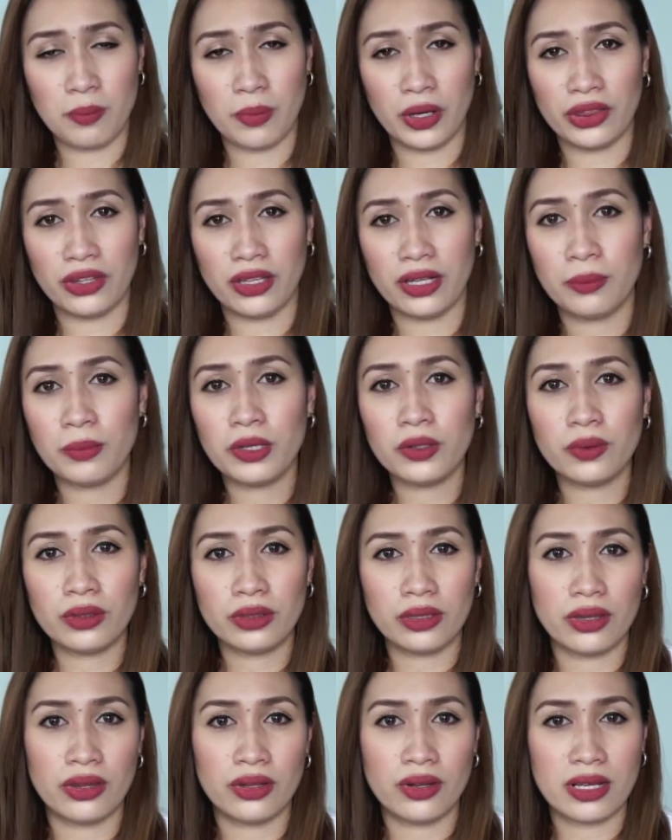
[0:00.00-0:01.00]
but the number
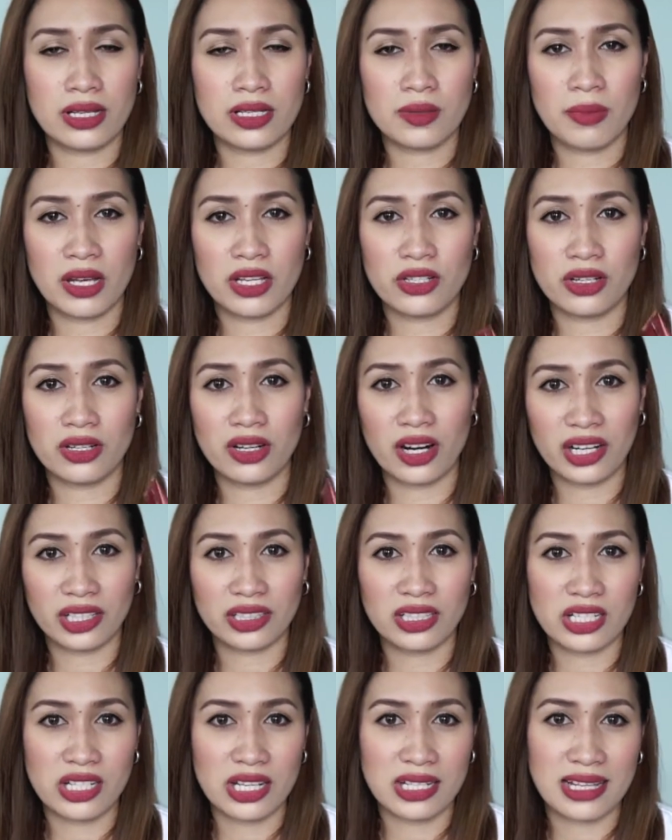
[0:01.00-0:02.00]
23 is medyo dark
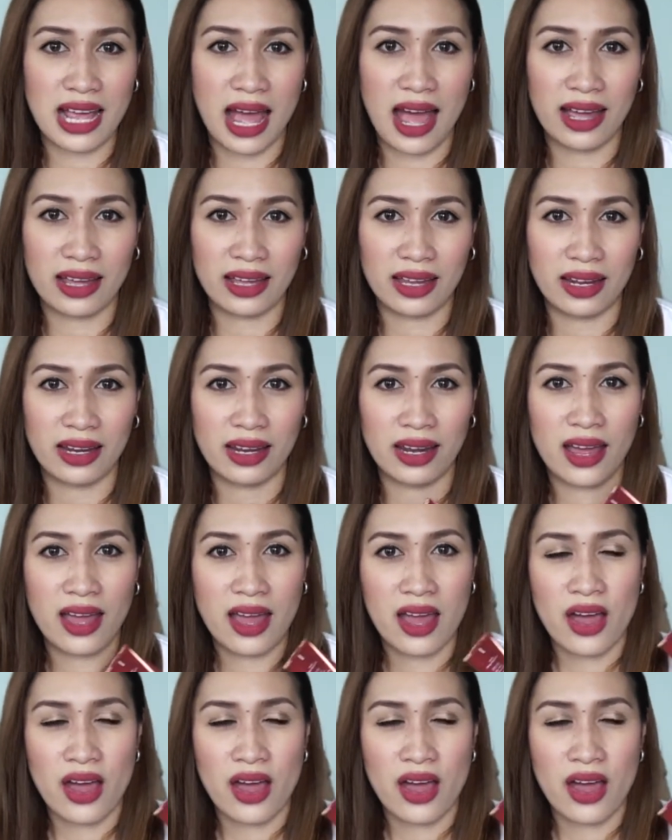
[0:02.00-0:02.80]
na siya sa akin